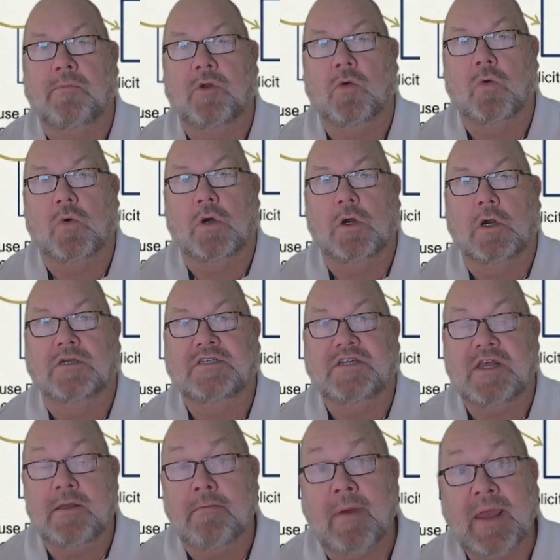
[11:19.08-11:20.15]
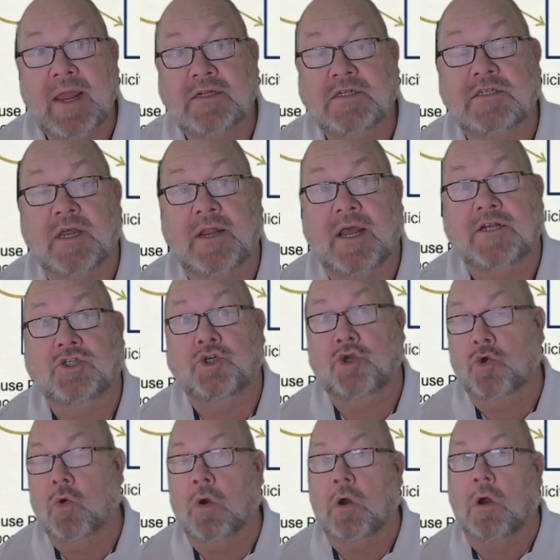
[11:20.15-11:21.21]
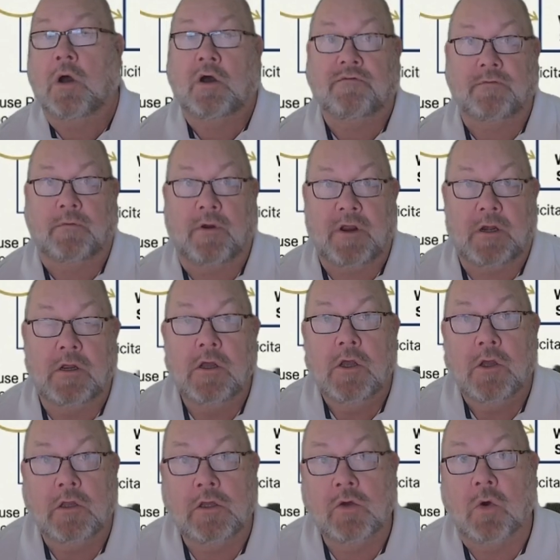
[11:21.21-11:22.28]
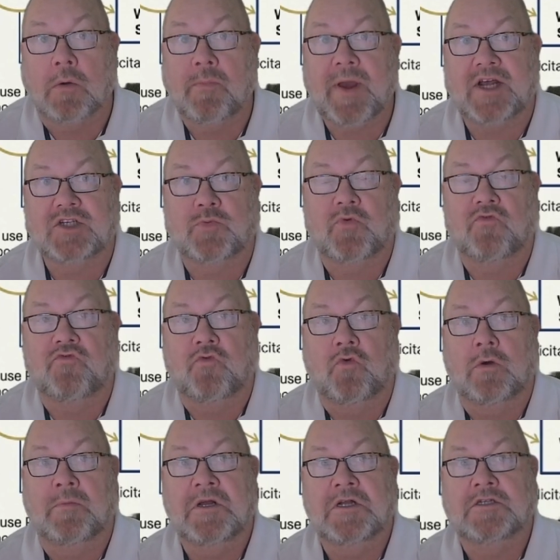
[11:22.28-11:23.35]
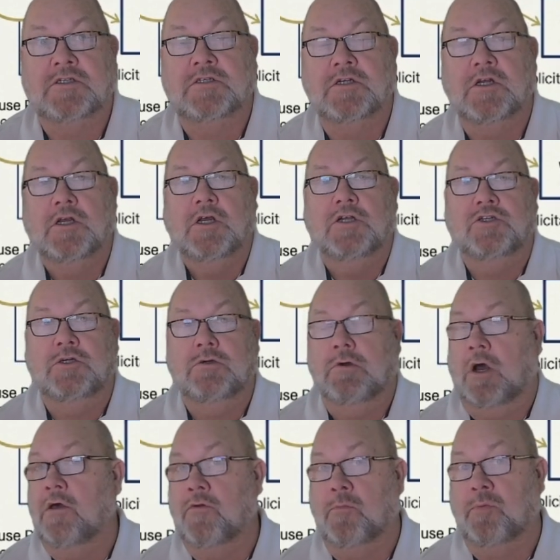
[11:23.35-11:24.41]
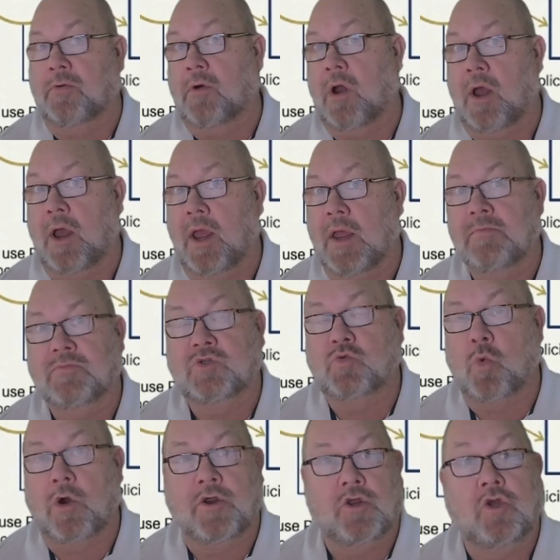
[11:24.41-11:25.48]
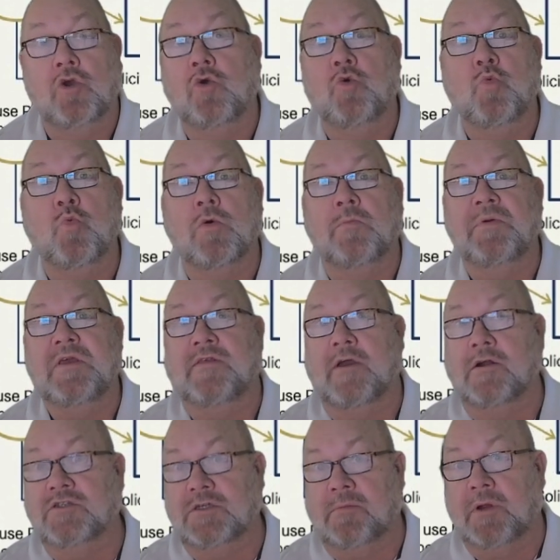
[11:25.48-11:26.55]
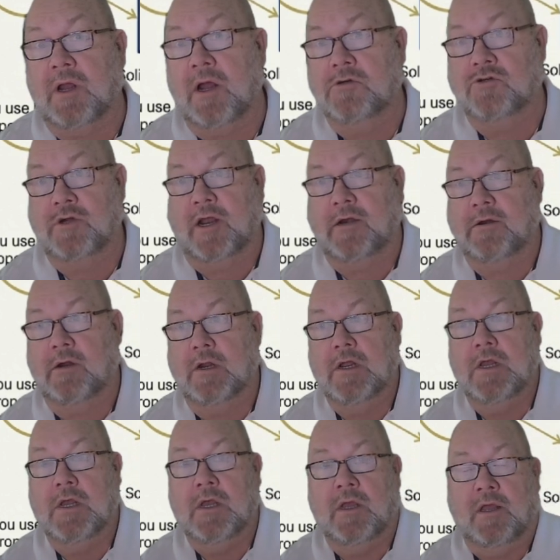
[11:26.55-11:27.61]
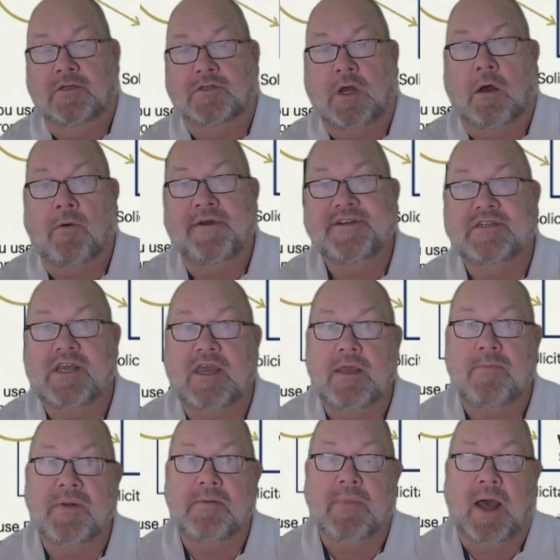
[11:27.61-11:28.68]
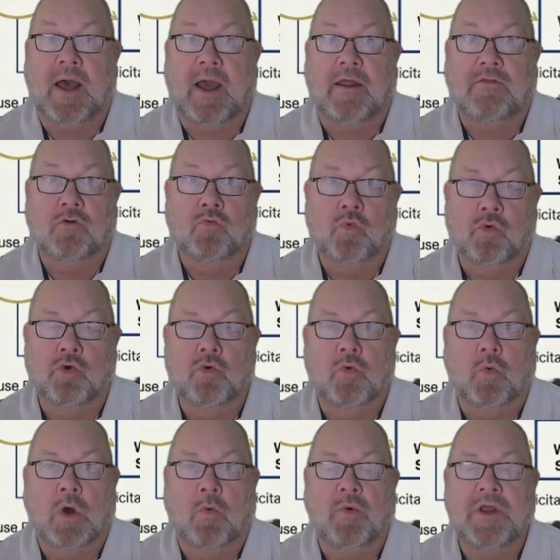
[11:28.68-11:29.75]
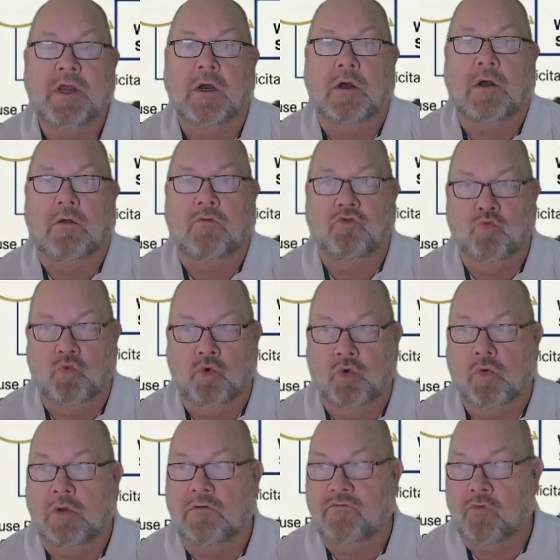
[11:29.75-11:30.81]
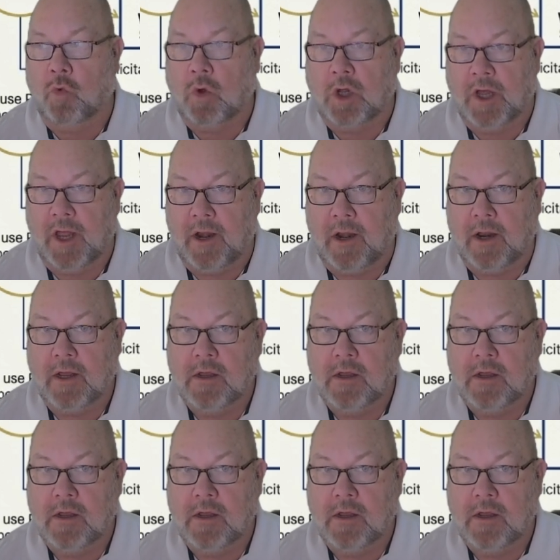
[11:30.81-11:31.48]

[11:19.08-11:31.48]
your teammates and as you're offering your past performance to other primes where you will be their subcontractor, is always keep in mind the rule, what we call the rule of one.